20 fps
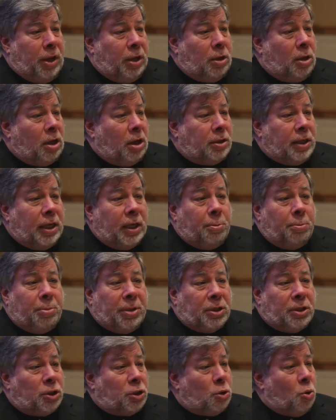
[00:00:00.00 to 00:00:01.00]
We had not taken
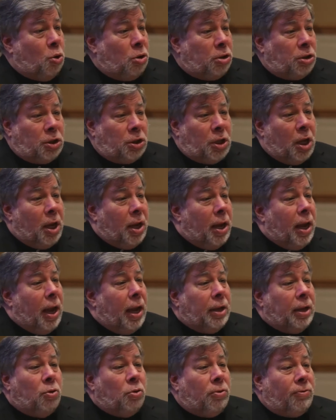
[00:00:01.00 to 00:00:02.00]
business courses
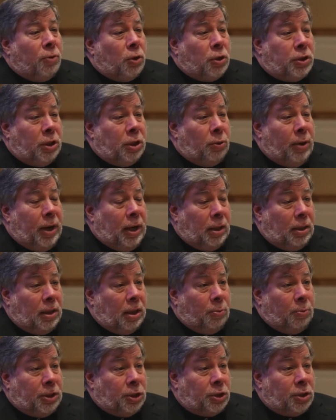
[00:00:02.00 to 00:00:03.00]
at a university or
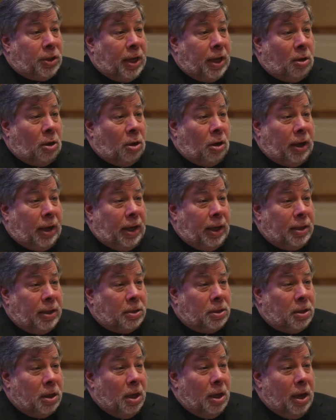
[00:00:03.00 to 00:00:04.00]
anything. We just had our
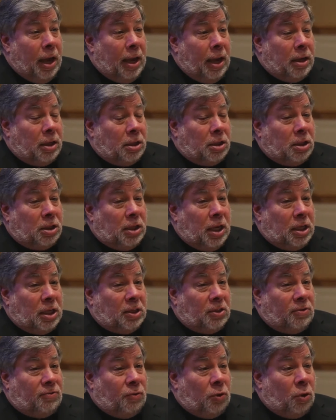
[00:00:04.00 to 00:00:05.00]
heads and a
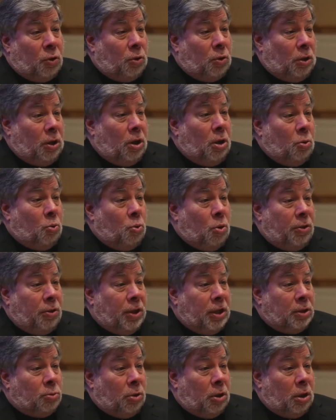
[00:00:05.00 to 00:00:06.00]
sense for, you know, where
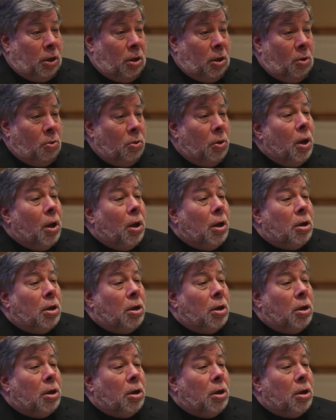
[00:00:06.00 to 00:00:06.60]
things were going to go.